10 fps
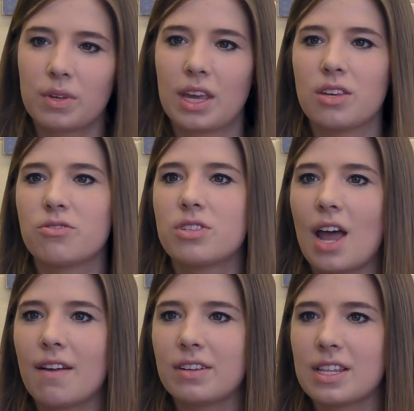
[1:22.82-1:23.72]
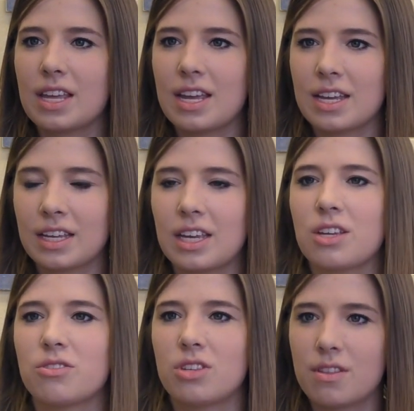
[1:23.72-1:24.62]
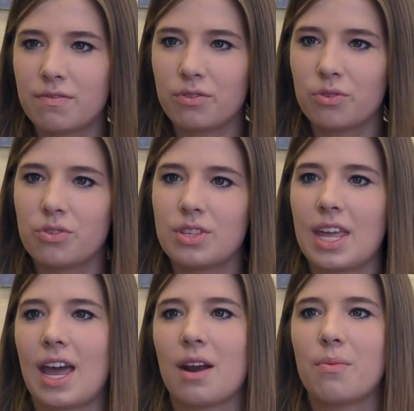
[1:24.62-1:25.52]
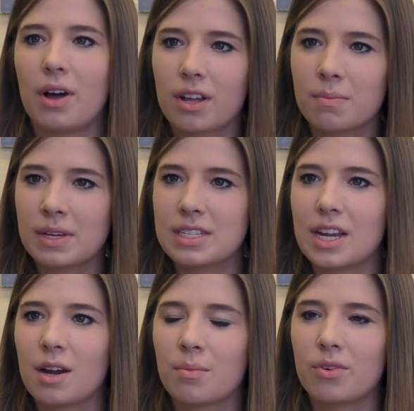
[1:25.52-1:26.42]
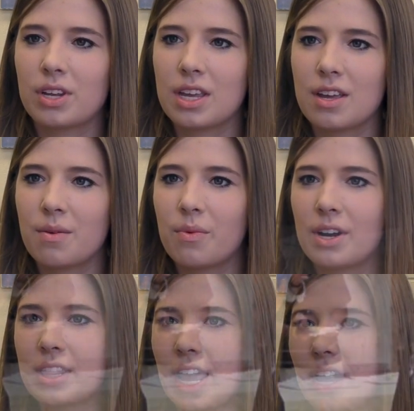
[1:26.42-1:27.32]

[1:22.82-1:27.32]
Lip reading: get used to everything, get used to the food. They had a welcoming ceremony where they